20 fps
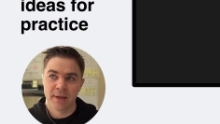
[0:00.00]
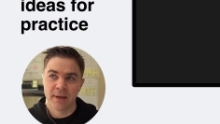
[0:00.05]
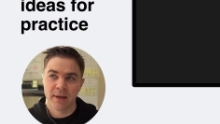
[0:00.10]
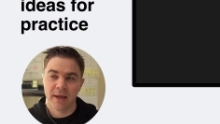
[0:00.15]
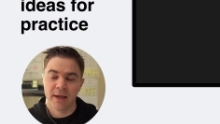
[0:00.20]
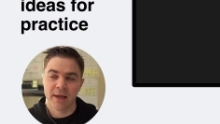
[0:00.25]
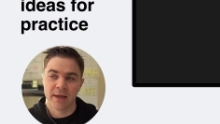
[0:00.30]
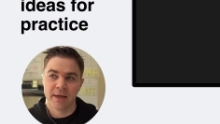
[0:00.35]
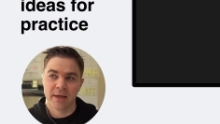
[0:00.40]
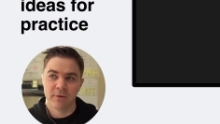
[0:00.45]

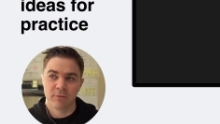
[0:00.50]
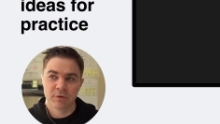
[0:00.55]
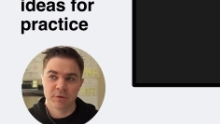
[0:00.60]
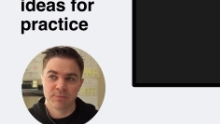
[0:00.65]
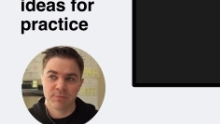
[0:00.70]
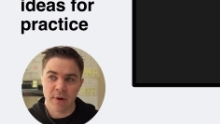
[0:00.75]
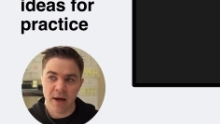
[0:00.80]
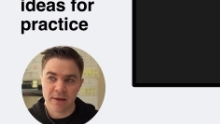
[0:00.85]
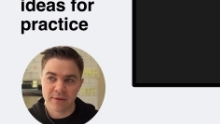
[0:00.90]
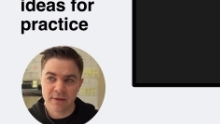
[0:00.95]
And it was,
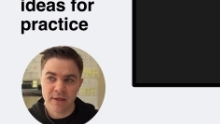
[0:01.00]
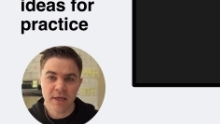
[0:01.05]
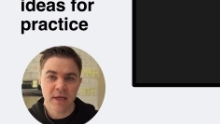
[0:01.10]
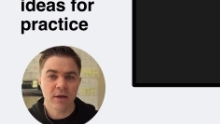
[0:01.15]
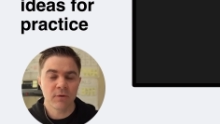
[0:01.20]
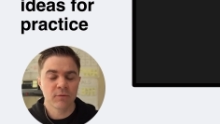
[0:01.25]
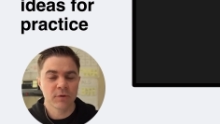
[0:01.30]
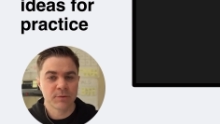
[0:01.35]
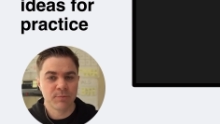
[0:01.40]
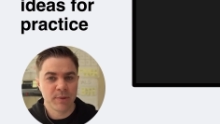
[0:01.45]
I think it
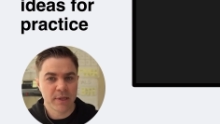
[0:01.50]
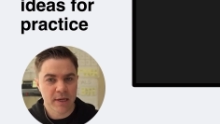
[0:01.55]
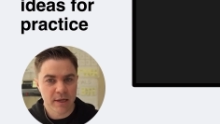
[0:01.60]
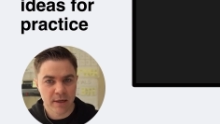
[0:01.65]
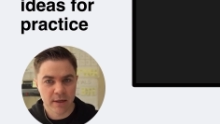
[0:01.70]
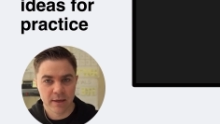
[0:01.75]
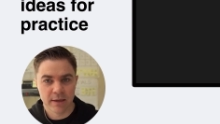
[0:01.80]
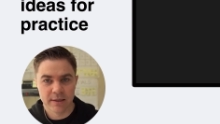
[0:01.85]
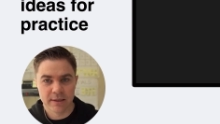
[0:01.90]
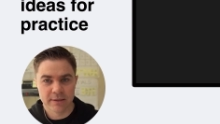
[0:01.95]
was
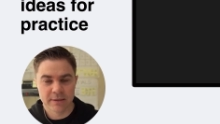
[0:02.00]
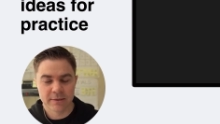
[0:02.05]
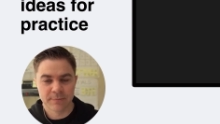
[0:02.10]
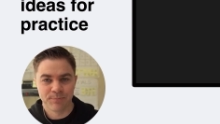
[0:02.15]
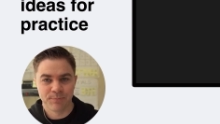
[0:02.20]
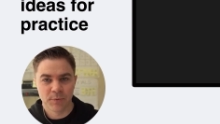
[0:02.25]
because